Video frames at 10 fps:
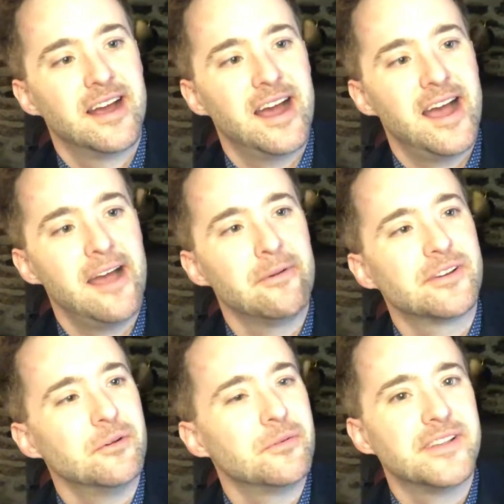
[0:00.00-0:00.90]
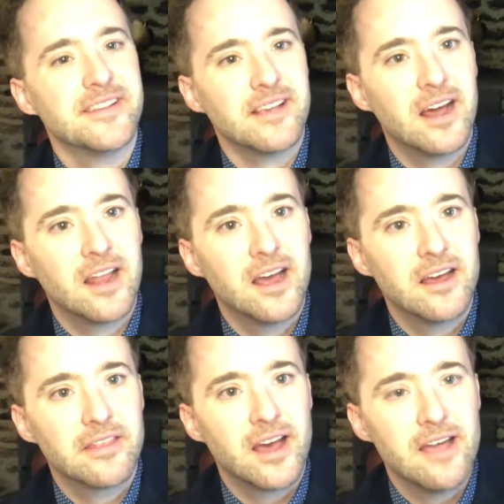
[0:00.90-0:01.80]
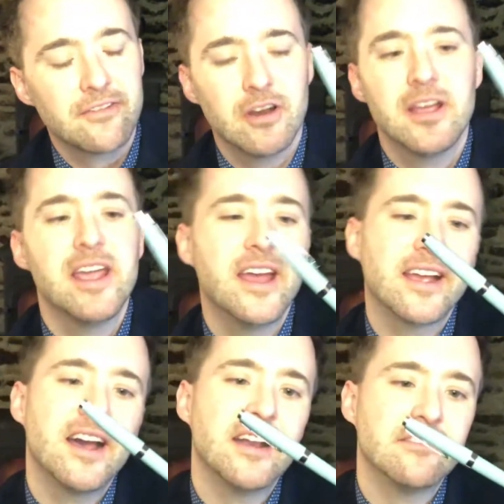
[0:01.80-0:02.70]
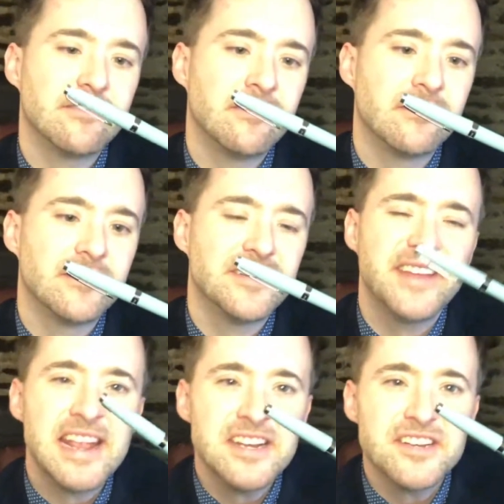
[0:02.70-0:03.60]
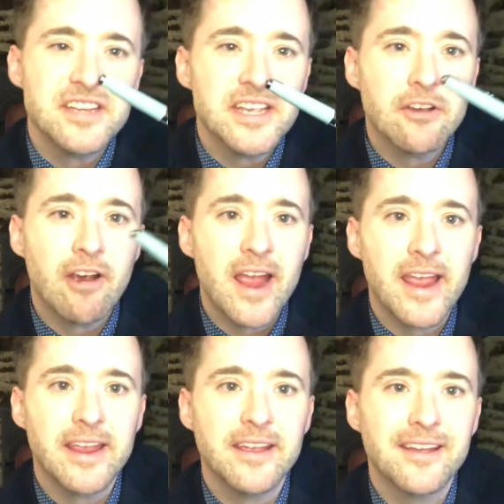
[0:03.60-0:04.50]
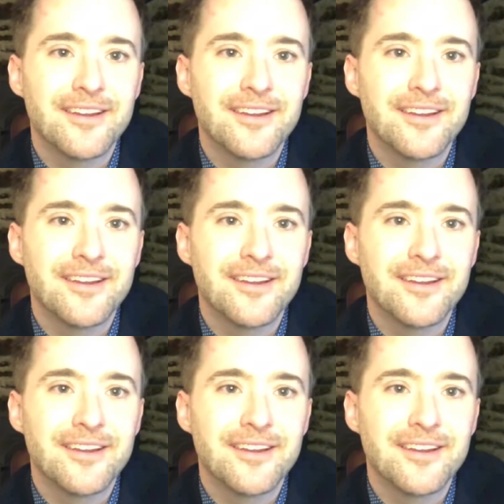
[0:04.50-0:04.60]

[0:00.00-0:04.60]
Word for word: I would call this color that I've got here kind of dainty gray.